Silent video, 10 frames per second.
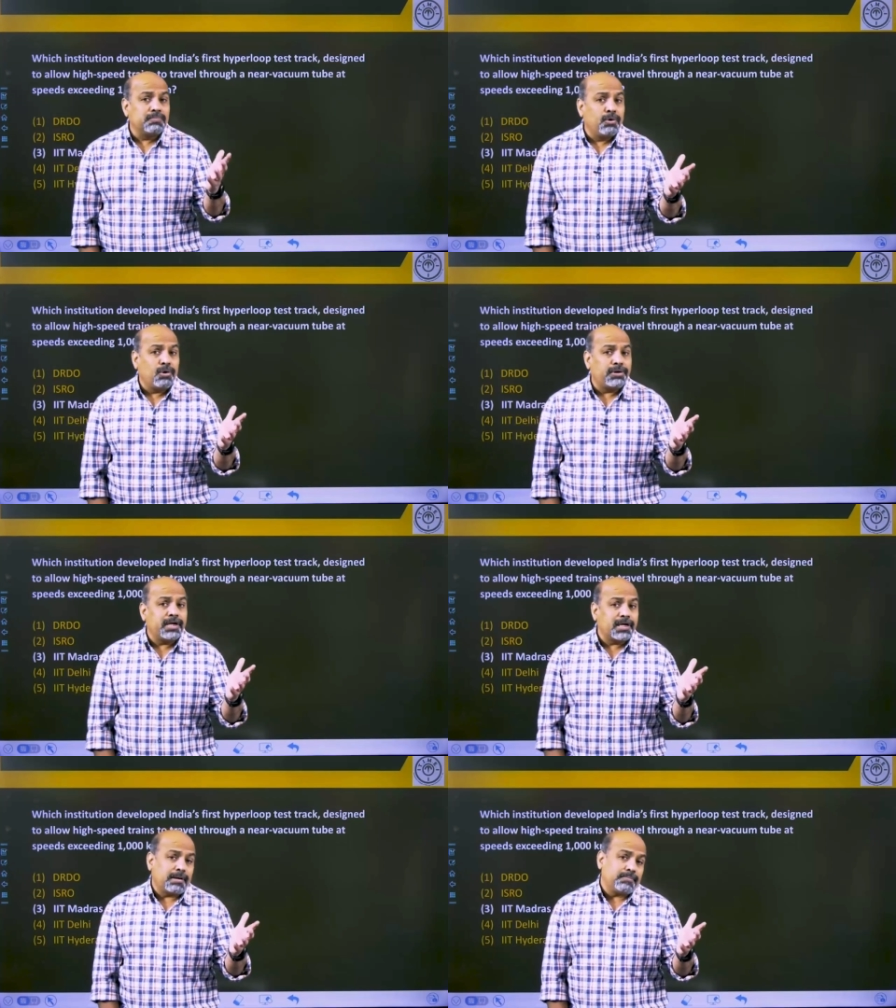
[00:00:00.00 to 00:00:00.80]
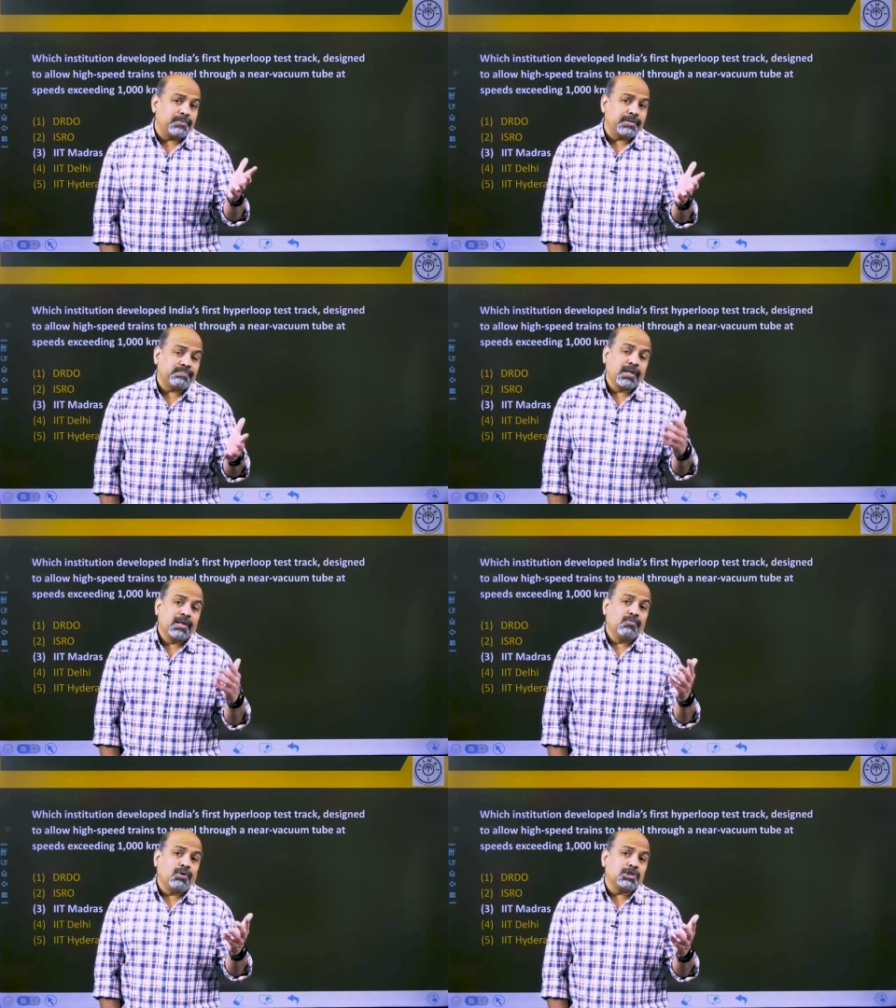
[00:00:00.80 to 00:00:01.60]
Boring Company.
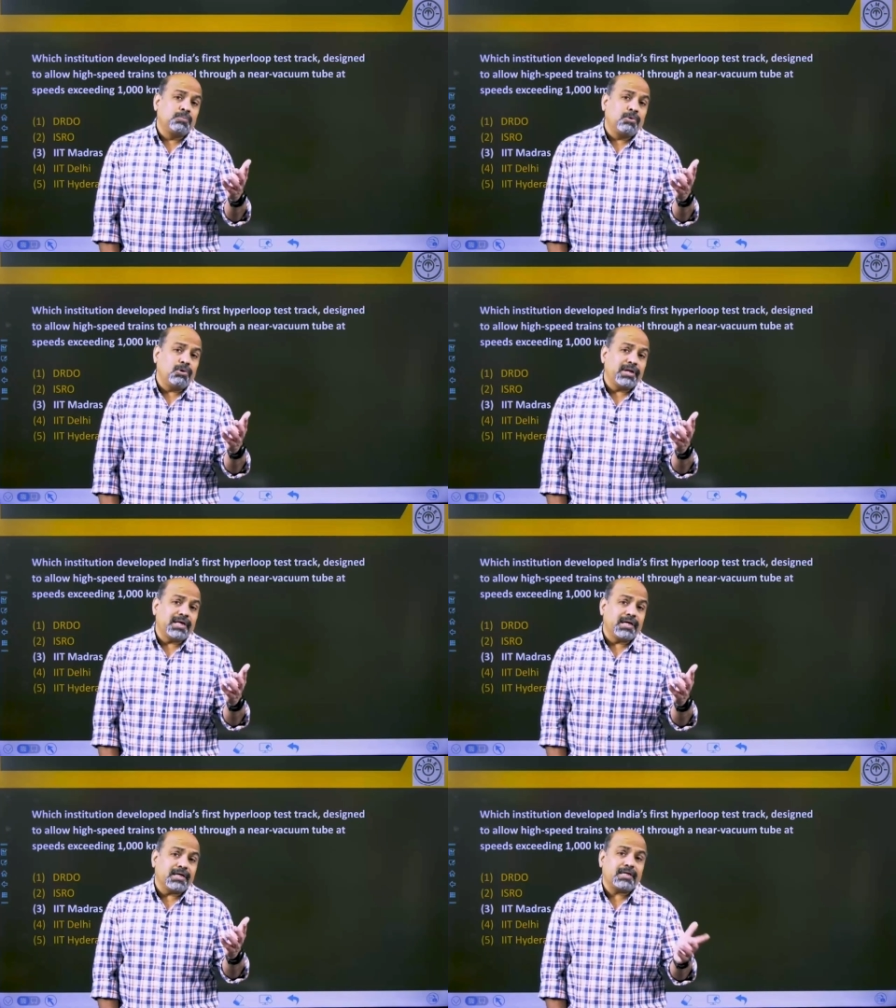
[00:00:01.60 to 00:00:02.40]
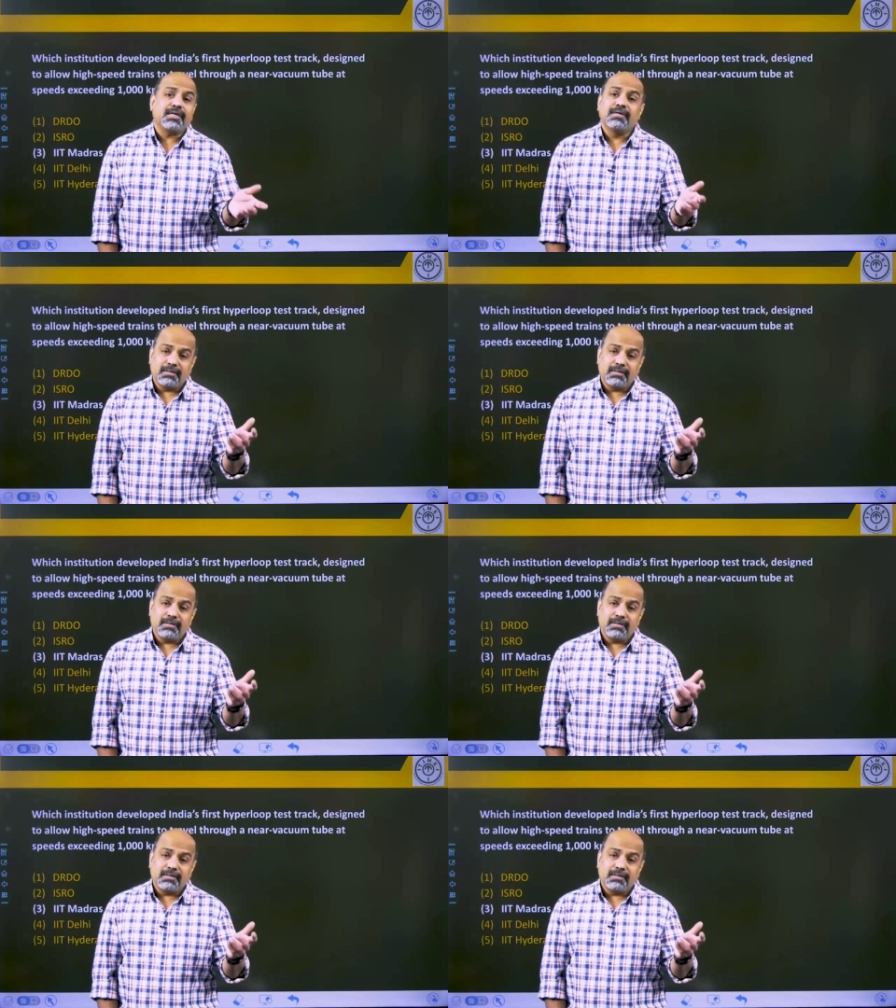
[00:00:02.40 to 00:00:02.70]
What's boring here?